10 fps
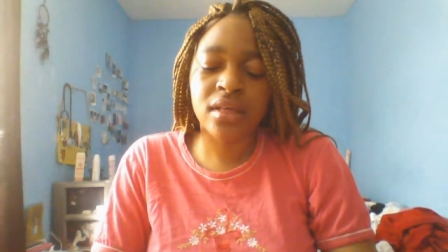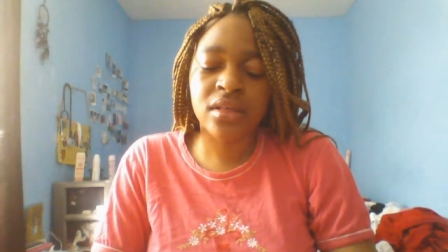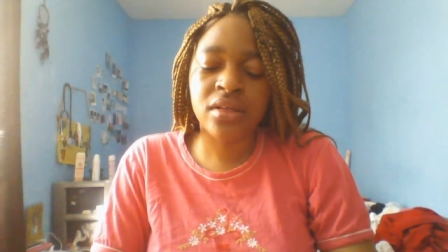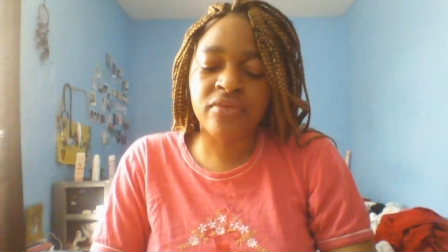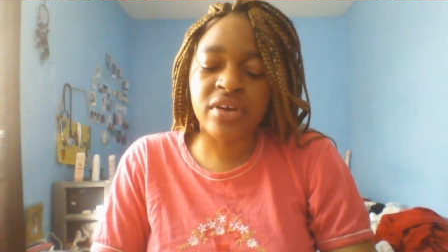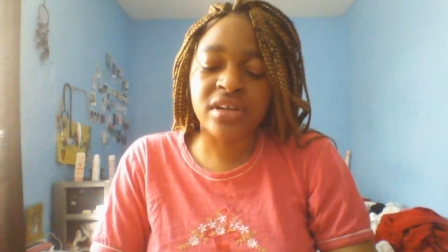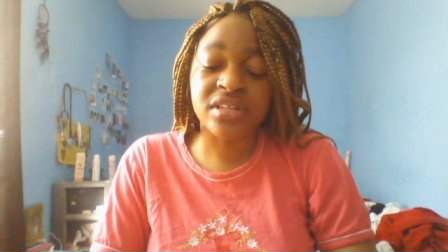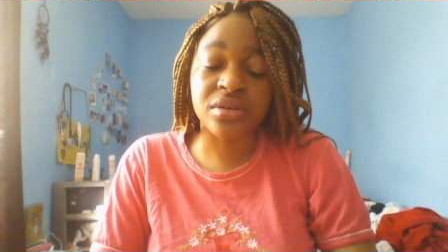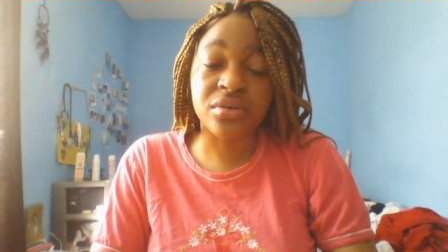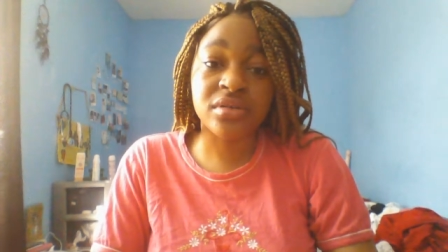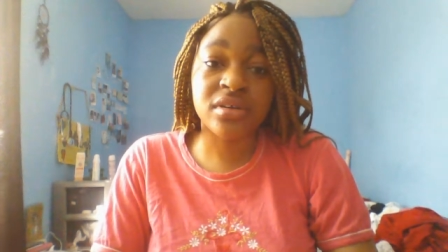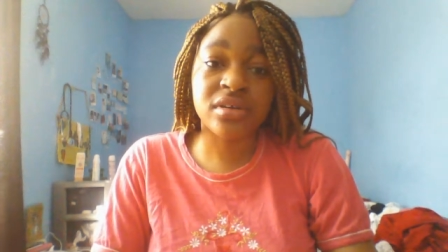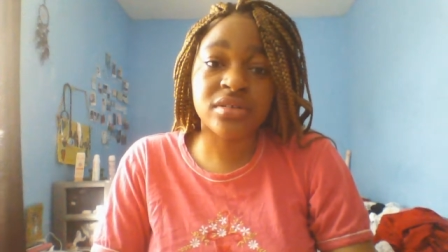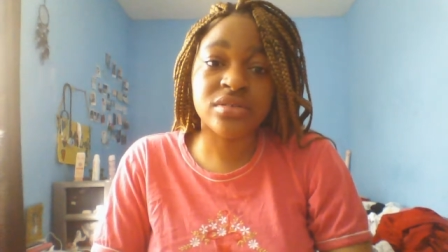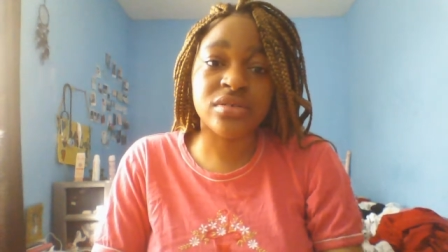very soon
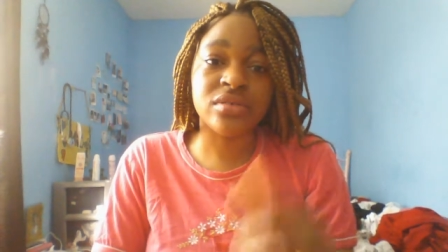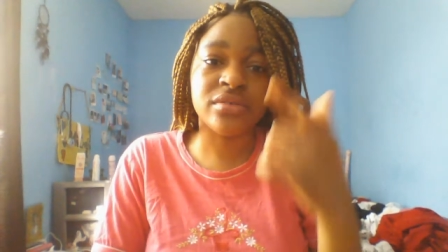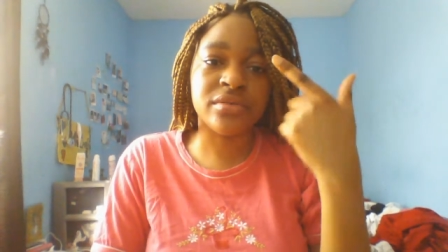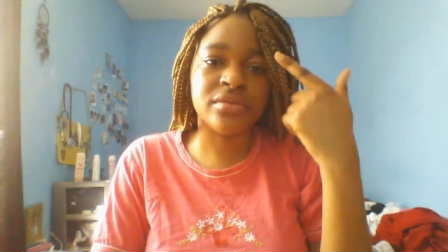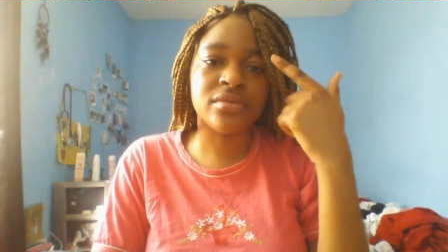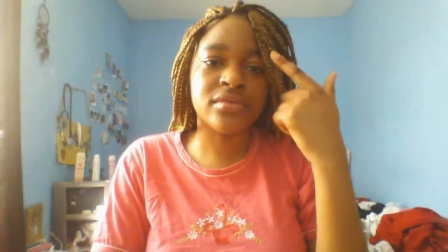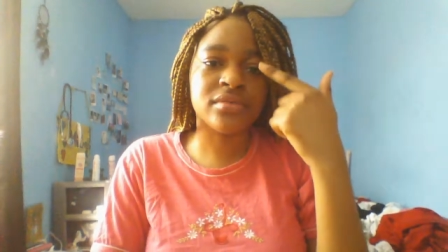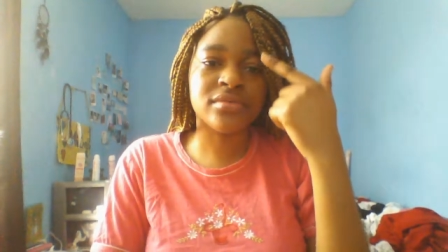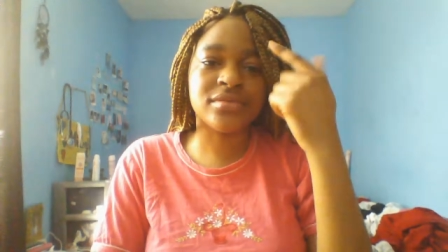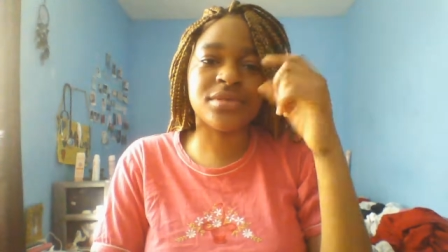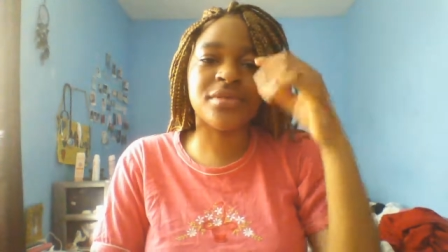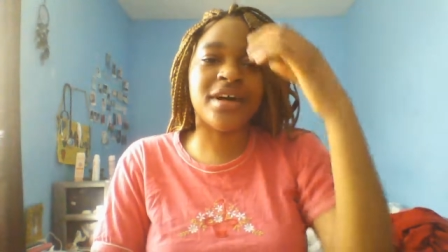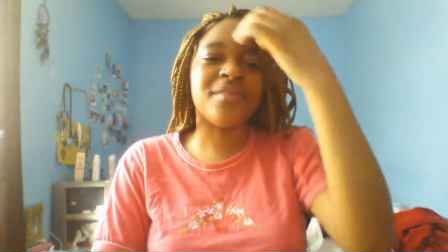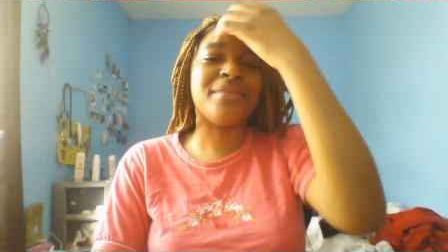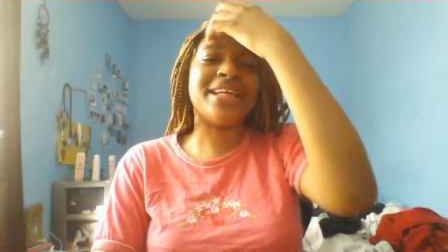to sort out
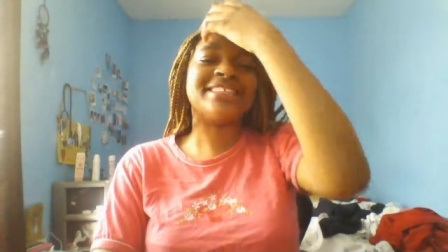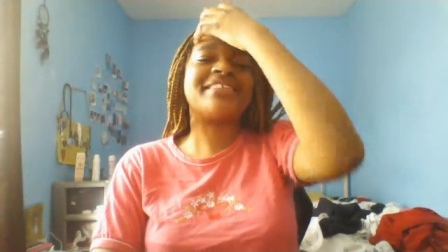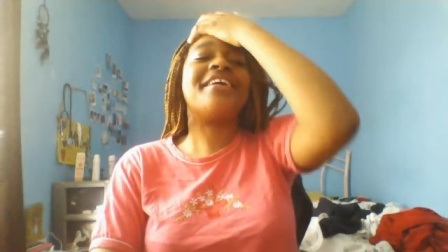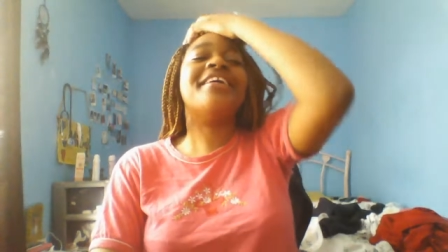my scar.